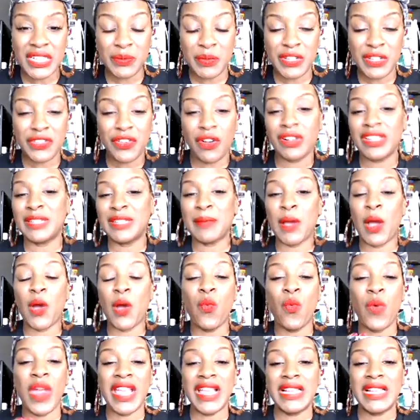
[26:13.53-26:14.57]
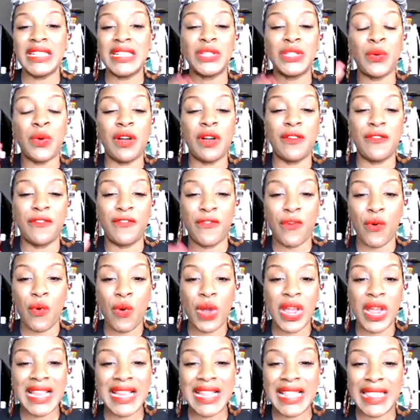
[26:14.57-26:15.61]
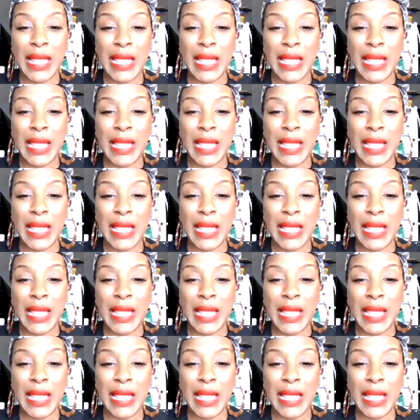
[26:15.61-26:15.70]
We talked about ways to avoid